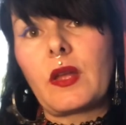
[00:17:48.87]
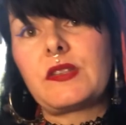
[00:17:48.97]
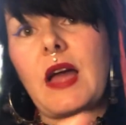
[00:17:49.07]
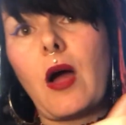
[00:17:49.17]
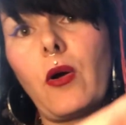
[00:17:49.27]

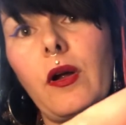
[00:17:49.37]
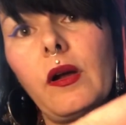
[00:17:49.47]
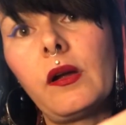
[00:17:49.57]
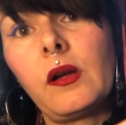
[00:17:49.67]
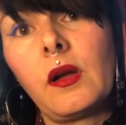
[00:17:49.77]

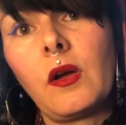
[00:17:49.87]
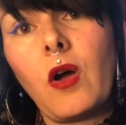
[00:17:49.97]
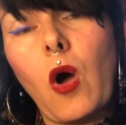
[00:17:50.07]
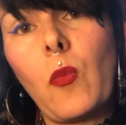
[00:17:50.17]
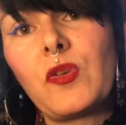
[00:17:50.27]
tower,
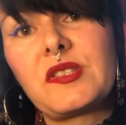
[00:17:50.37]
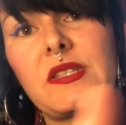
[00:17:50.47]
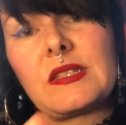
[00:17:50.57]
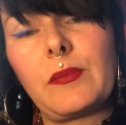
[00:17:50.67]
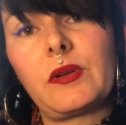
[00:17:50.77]
almost to
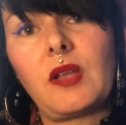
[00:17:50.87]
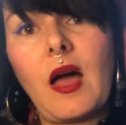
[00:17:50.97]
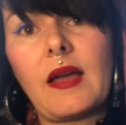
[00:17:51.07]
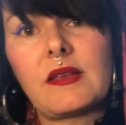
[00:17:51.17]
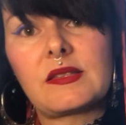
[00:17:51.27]

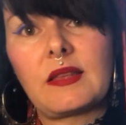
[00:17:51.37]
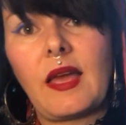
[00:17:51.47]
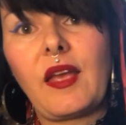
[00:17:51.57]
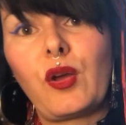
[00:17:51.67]
symbolize like